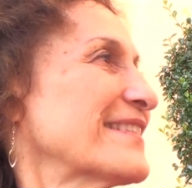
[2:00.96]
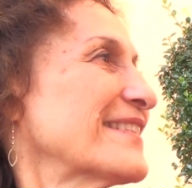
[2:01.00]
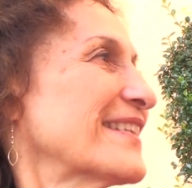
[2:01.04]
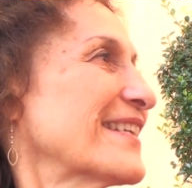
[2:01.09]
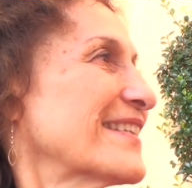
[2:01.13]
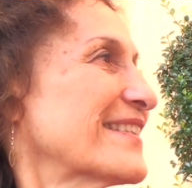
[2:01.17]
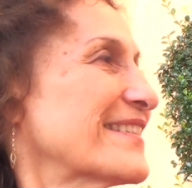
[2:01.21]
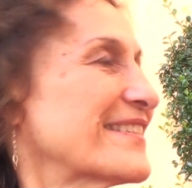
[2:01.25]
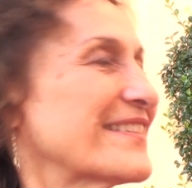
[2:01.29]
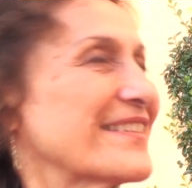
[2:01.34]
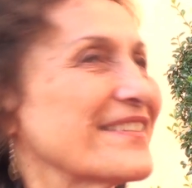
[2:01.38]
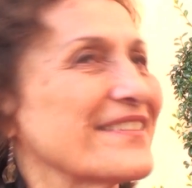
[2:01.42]

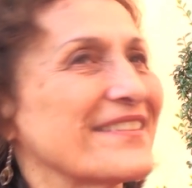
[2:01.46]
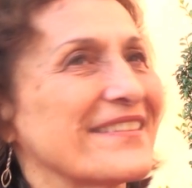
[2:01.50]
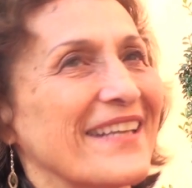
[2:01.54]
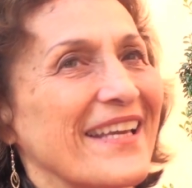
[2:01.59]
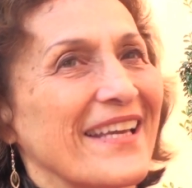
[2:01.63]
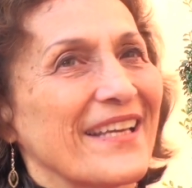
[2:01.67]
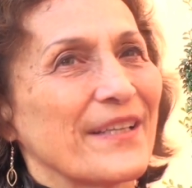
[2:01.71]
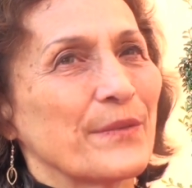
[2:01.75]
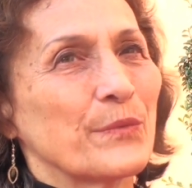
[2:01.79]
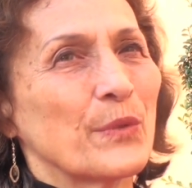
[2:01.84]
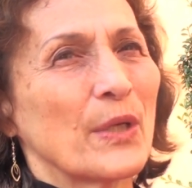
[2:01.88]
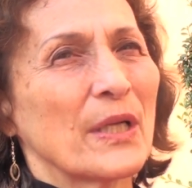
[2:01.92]
ancestors
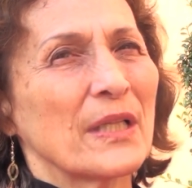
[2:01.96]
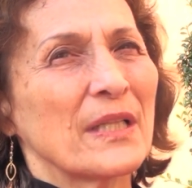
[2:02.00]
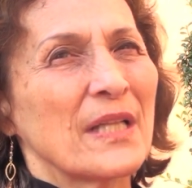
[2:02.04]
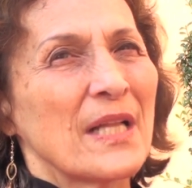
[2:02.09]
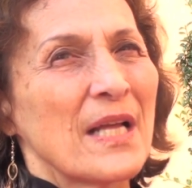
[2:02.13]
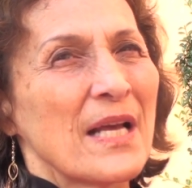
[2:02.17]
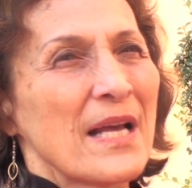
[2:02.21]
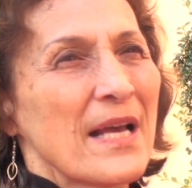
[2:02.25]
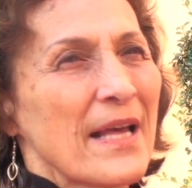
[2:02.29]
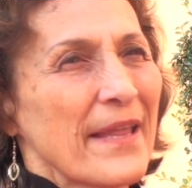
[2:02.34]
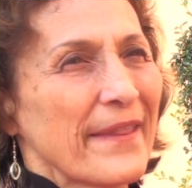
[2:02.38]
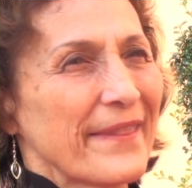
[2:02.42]
ate. Well,
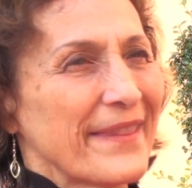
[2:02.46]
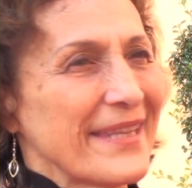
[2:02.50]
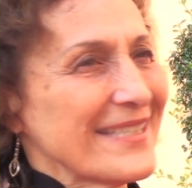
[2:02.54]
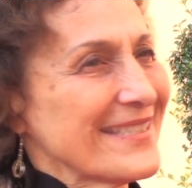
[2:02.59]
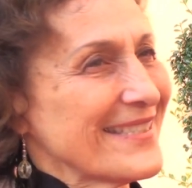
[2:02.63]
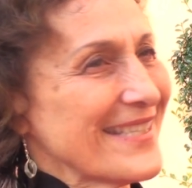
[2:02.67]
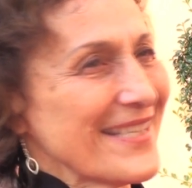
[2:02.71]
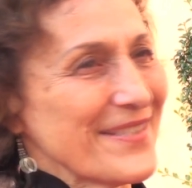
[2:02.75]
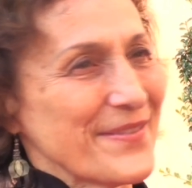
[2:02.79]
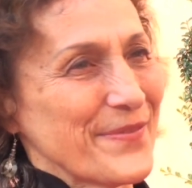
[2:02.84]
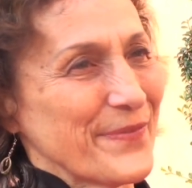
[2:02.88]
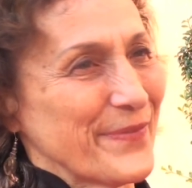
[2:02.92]

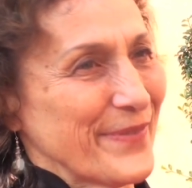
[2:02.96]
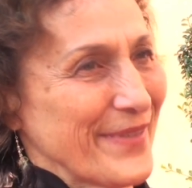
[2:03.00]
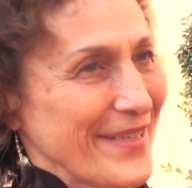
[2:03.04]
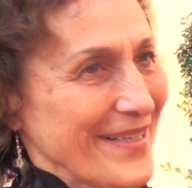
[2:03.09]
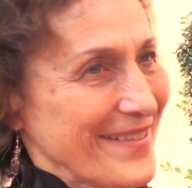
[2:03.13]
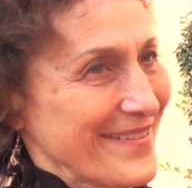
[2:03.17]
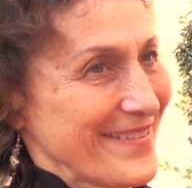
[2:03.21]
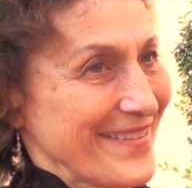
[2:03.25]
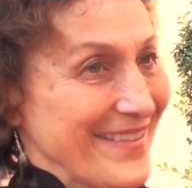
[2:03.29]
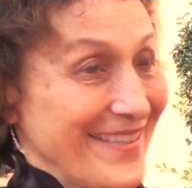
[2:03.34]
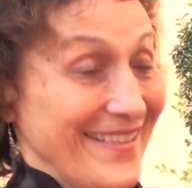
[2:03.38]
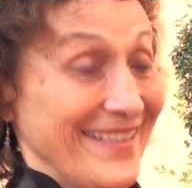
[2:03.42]
this is
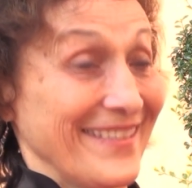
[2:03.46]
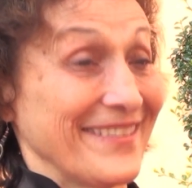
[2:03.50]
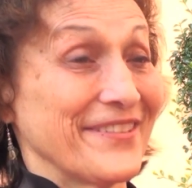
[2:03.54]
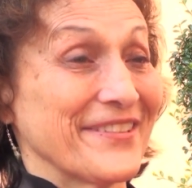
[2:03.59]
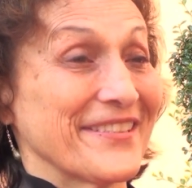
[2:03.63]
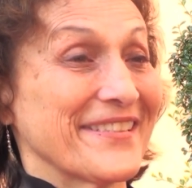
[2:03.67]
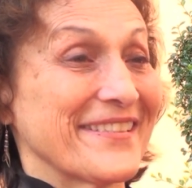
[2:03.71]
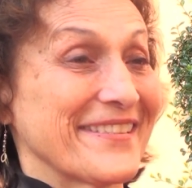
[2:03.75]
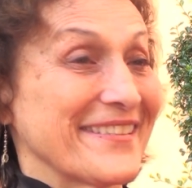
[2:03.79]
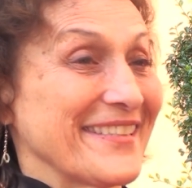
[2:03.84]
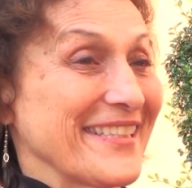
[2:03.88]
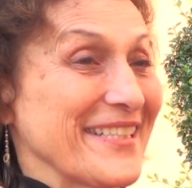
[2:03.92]
very
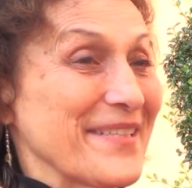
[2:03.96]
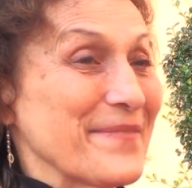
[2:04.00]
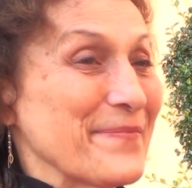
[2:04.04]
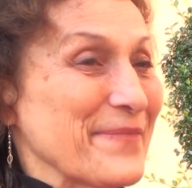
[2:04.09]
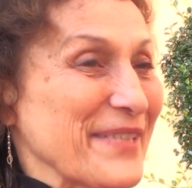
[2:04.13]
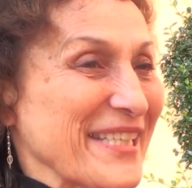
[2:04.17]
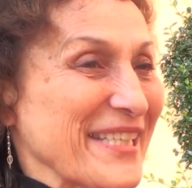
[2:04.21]
interesting